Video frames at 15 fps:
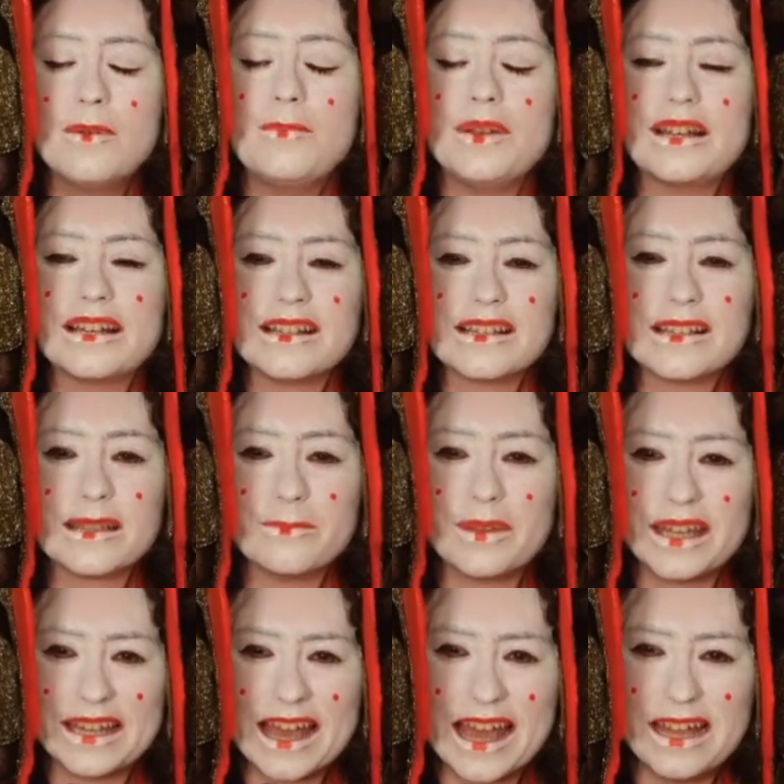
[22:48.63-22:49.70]
because the
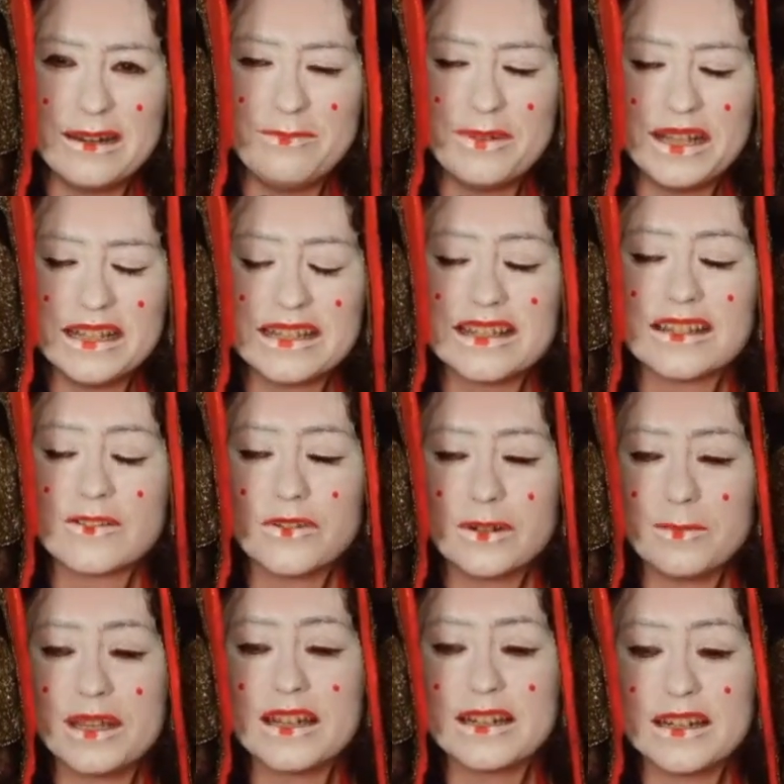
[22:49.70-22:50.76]
big headpiece is going
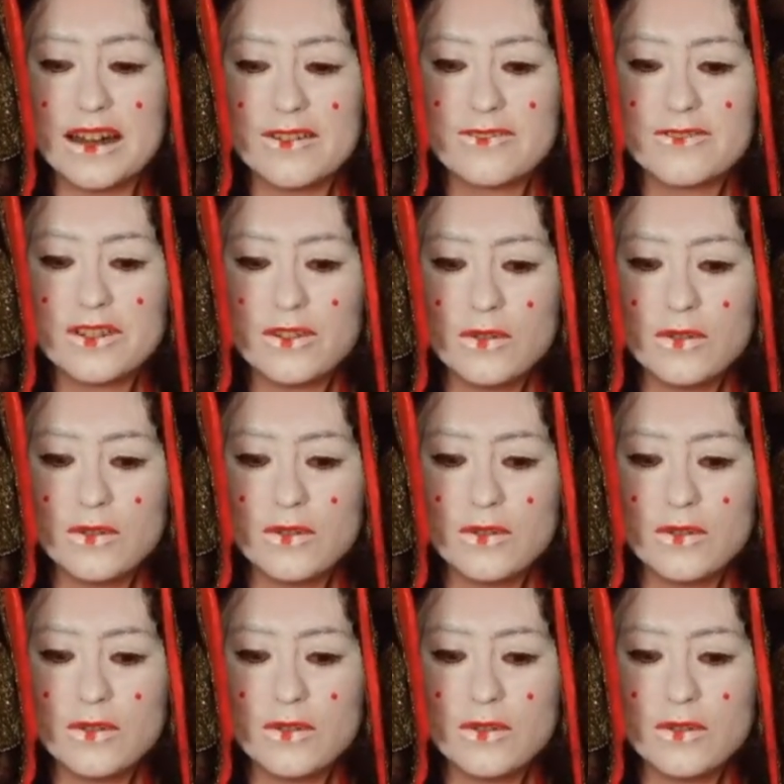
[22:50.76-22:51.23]
to be enough